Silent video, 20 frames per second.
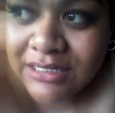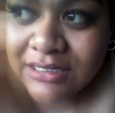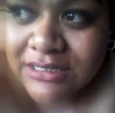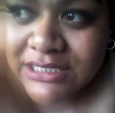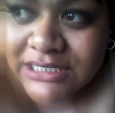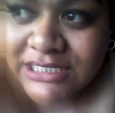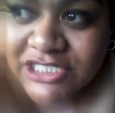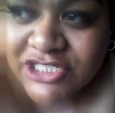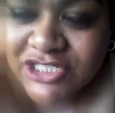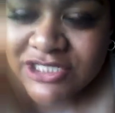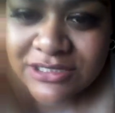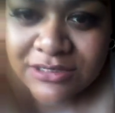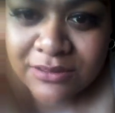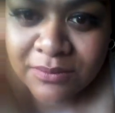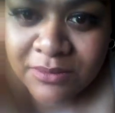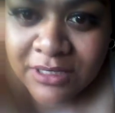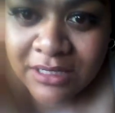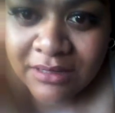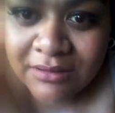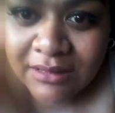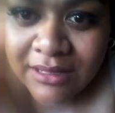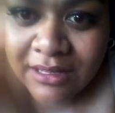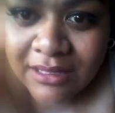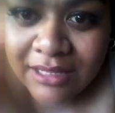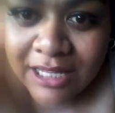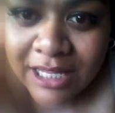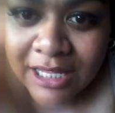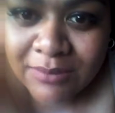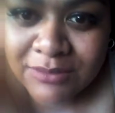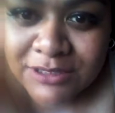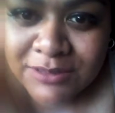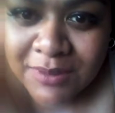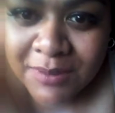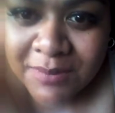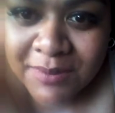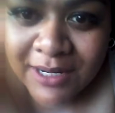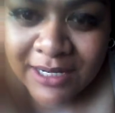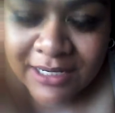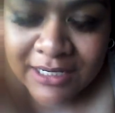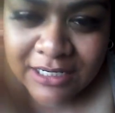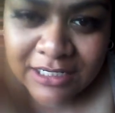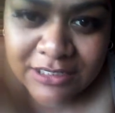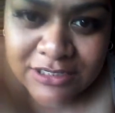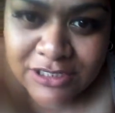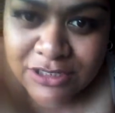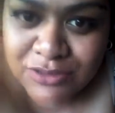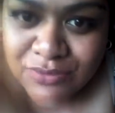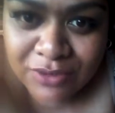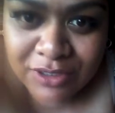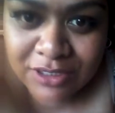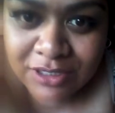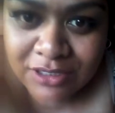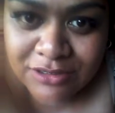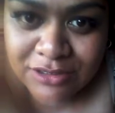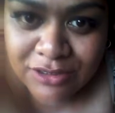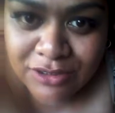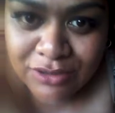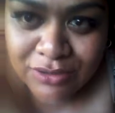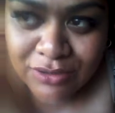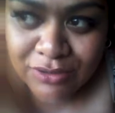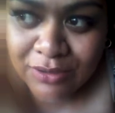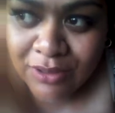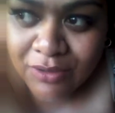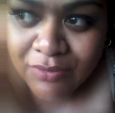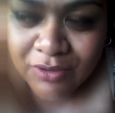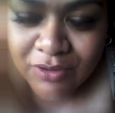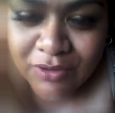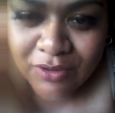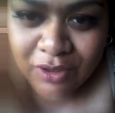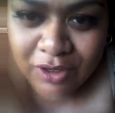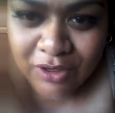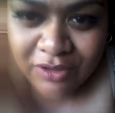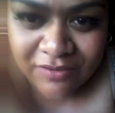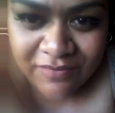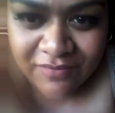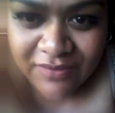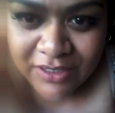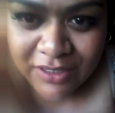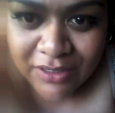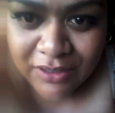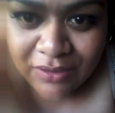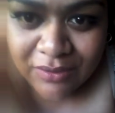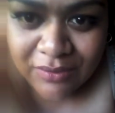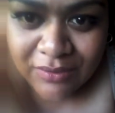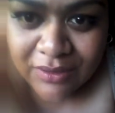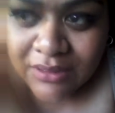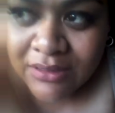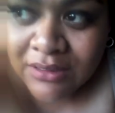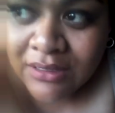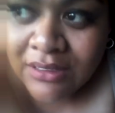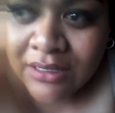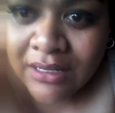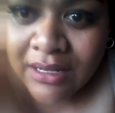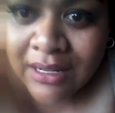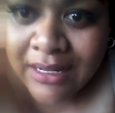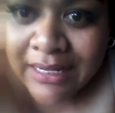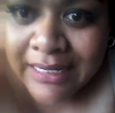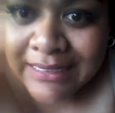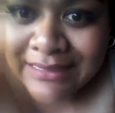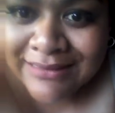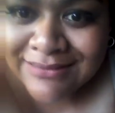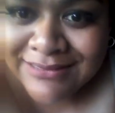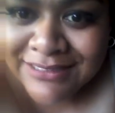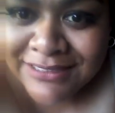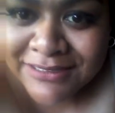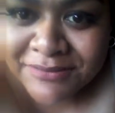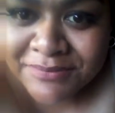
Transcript: This is just something that came to my mind and I just wanted to record on the video, and